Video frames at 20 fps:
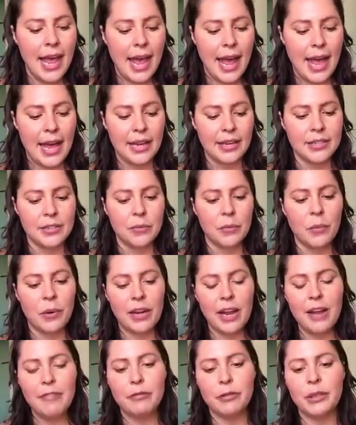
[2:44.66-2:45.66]
And
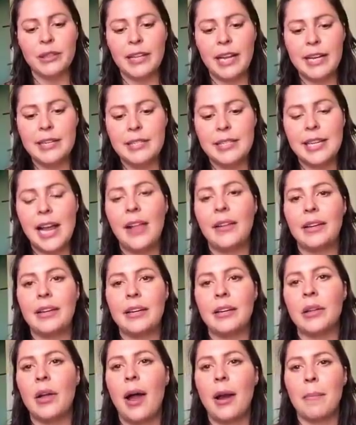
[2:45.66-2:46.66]
what I've realized
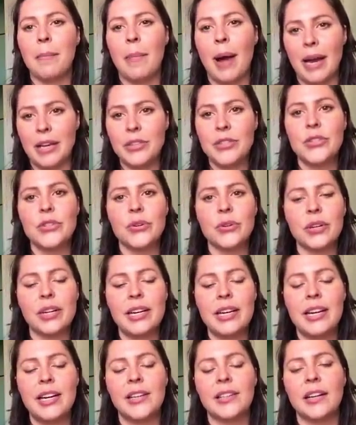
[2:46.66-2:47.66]
telling a lot of my
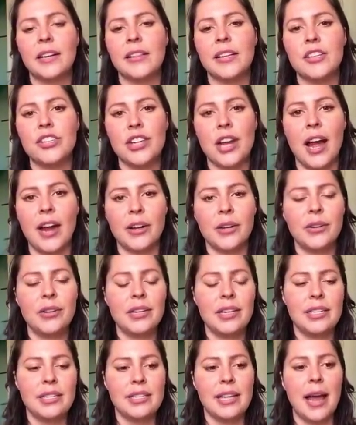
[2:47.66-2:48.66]
story here on the channel
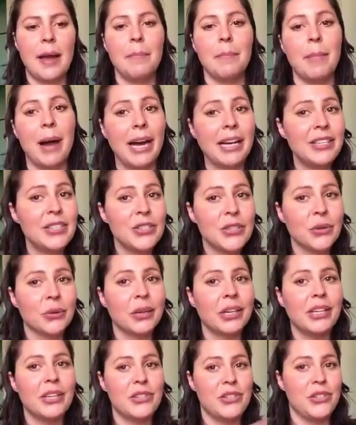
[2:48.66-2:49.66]
is that my
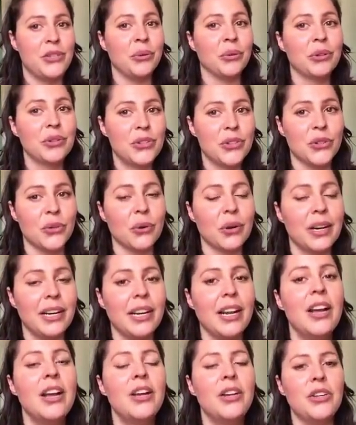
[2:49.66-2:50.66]
story is your
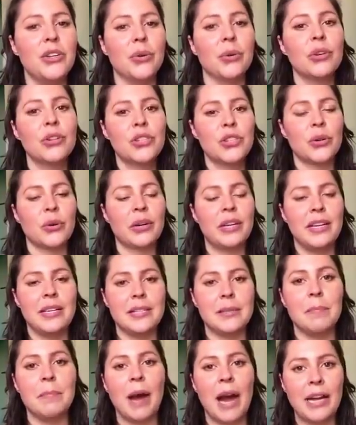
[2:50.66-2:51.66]
story. Your story
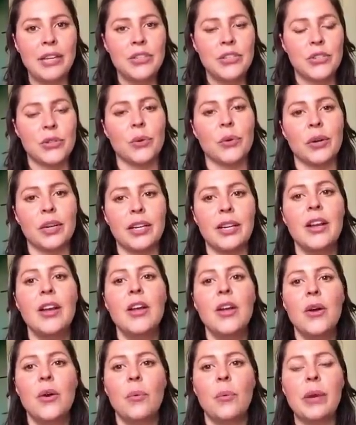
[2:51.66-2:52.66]
is my story.
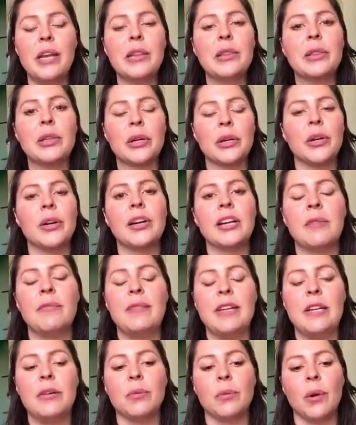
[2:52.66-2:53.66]
We learn and
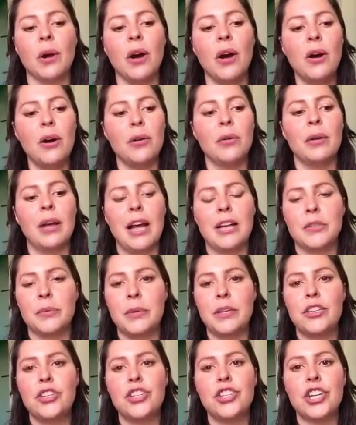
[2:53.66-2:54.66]
we grow as
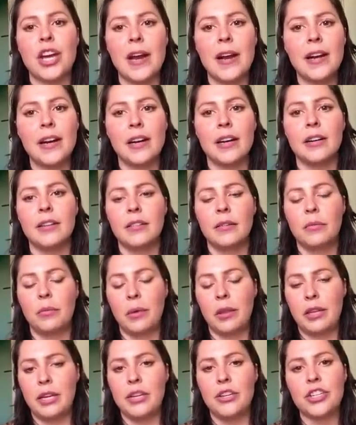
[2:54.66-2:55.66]
we share
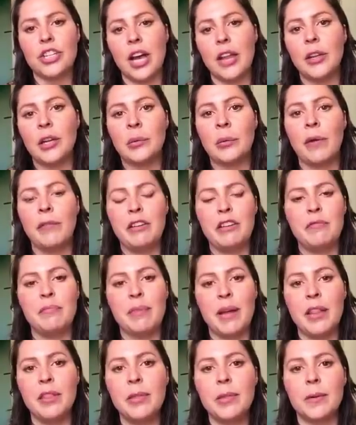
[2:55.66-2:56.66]
with each other what we've
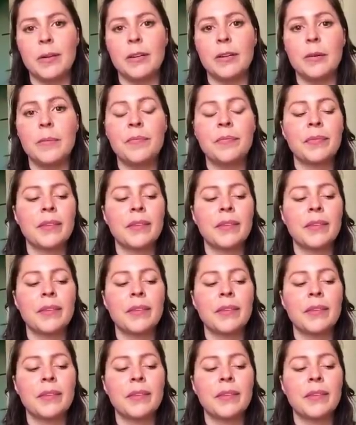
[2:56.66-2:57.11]
been through.